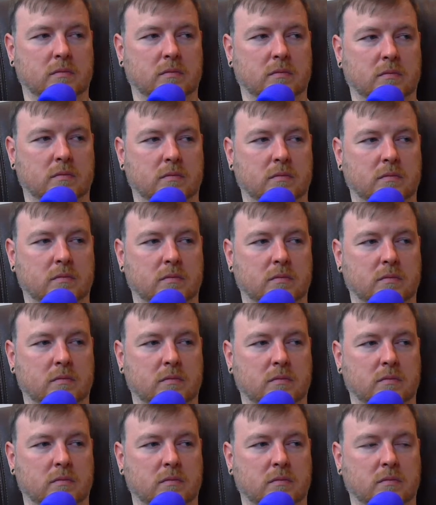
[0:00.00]

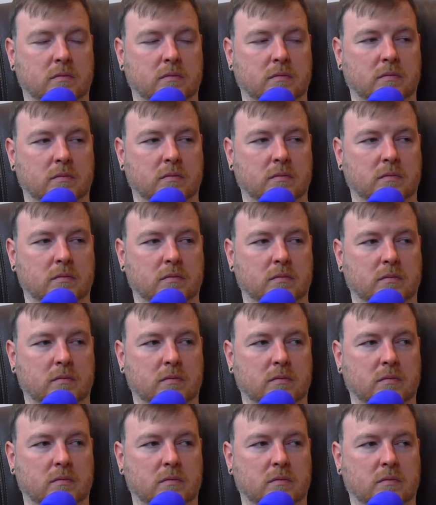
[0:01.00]

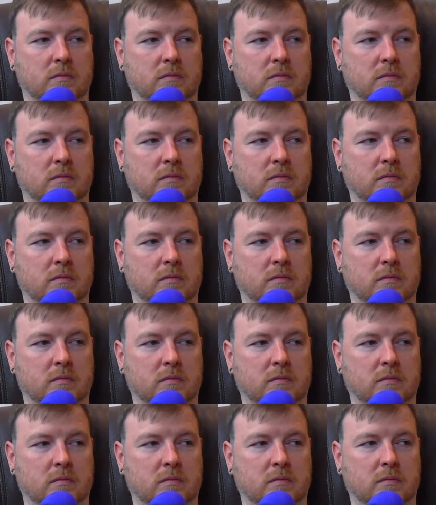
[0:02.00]

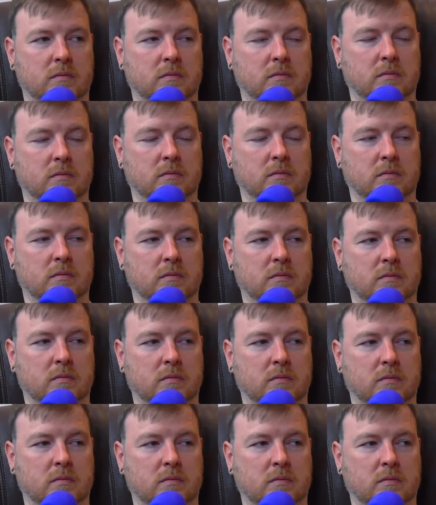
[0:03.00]

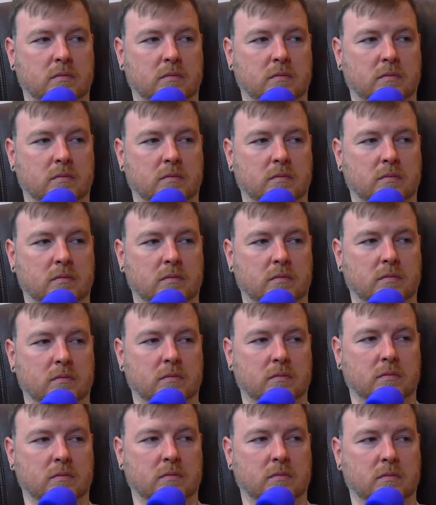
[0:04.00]

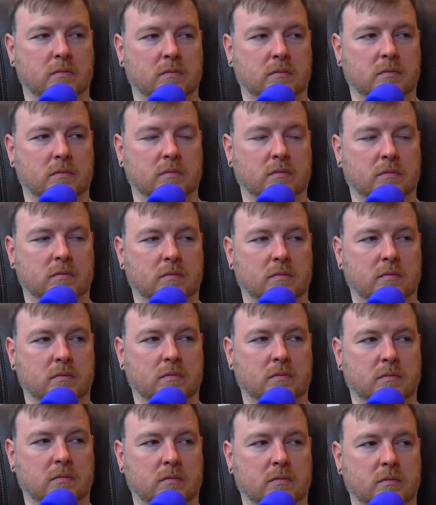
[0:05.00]

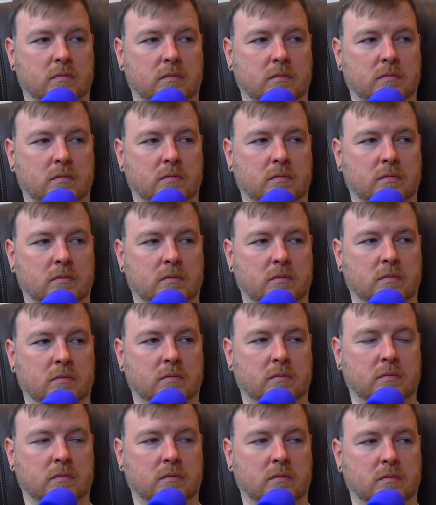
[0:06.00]

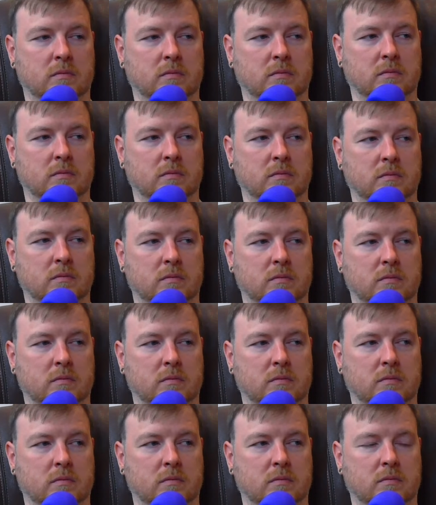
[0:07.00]
This person isn't speaking.